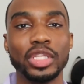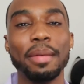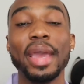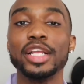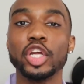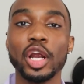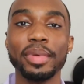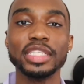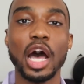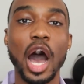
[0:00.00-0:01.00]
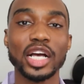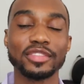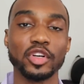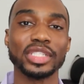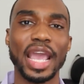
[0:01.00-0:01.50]
They make derbies,
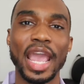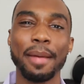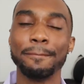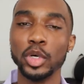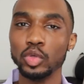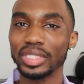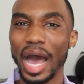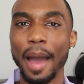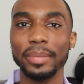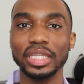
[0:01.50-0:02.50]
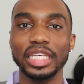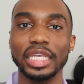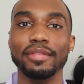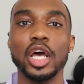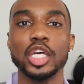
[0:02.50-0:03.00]
Oxfords, and boots, I
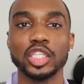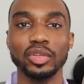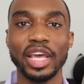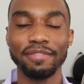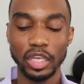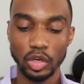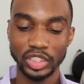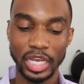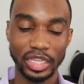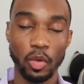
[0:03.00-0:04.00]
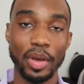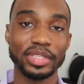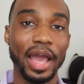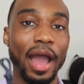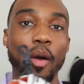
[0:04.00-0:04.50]
believe. So definitely go check their
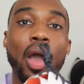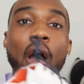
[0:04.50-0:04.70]
website out.